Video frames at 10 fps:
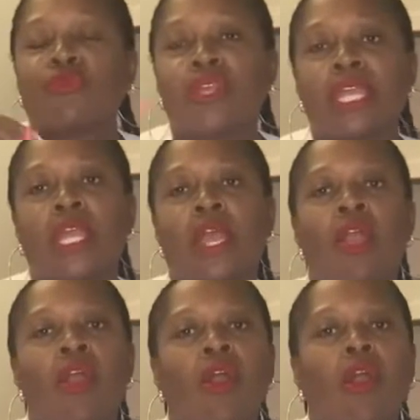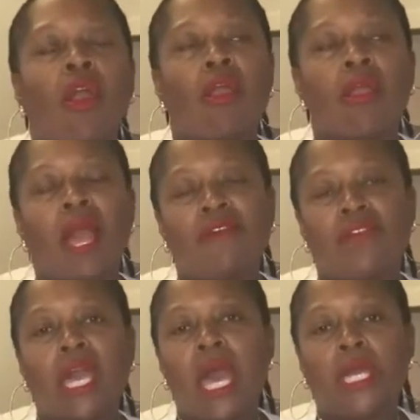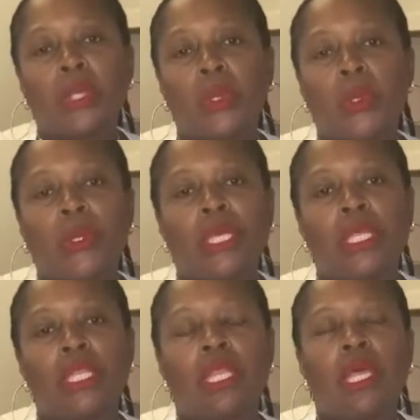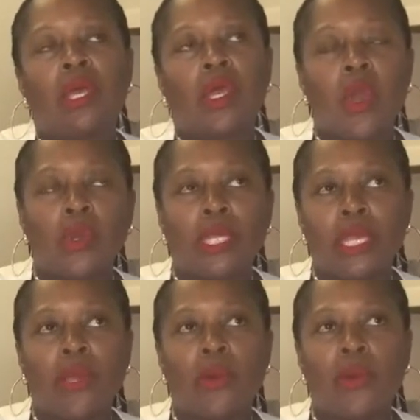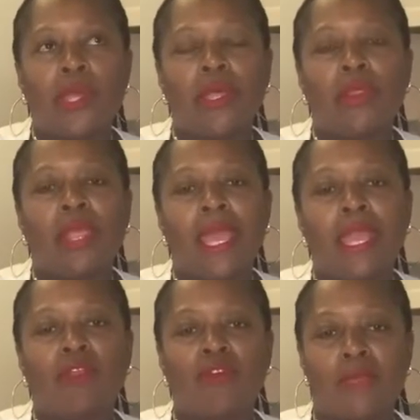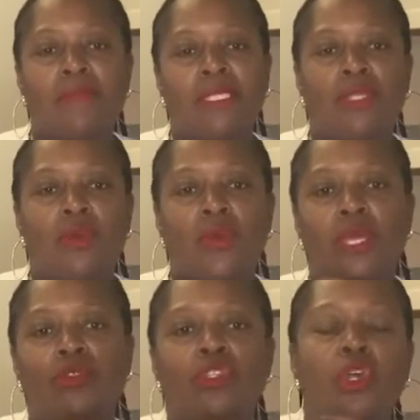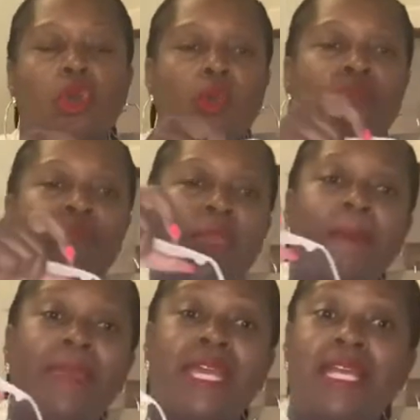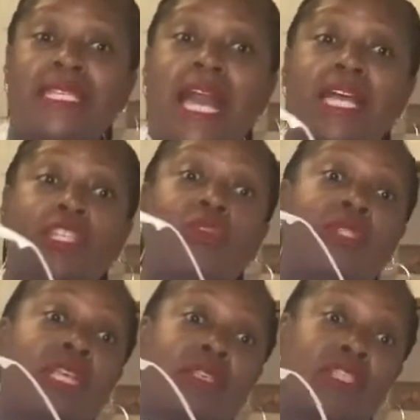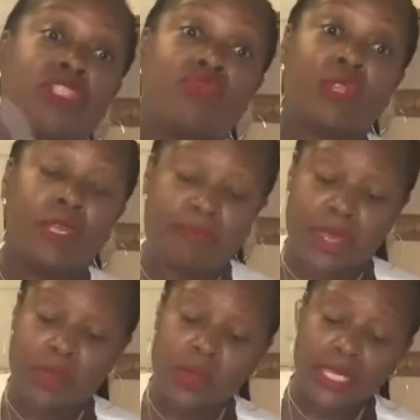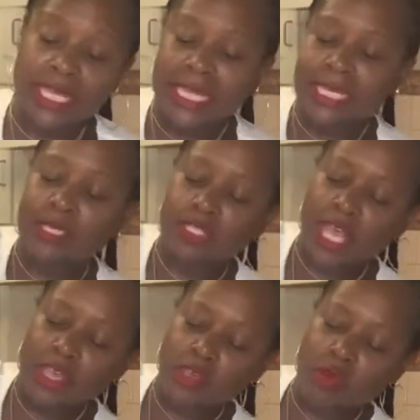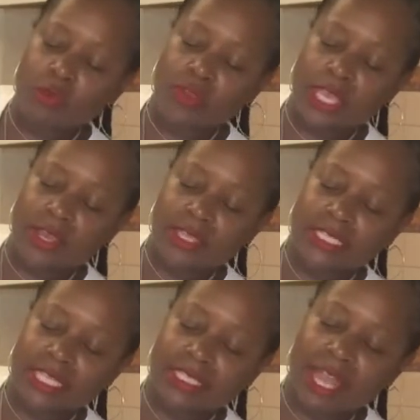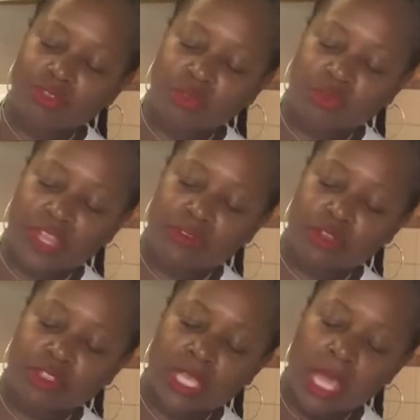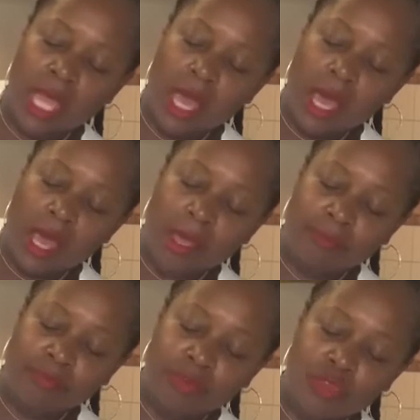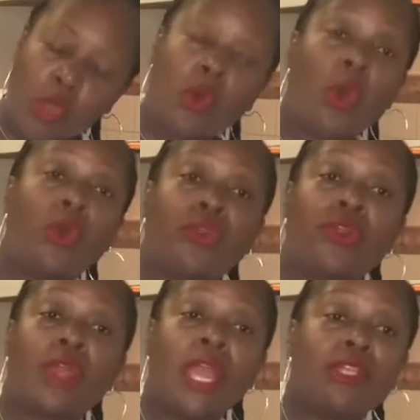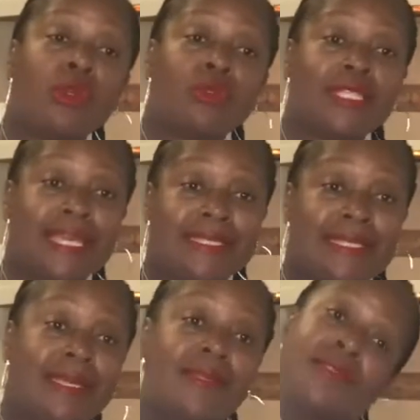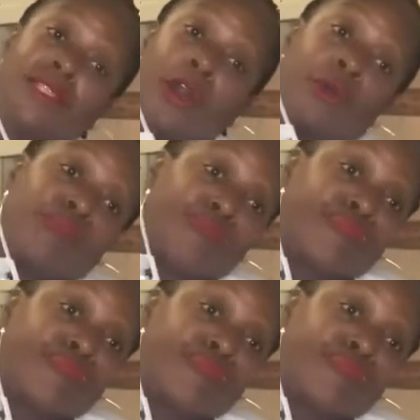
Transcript: 3 are avocado oil, coconut oil, and grapeseed oil. So because Costco sells this really big one, and it'll tell you over here, it says natural flavors, no odor and no scent. So,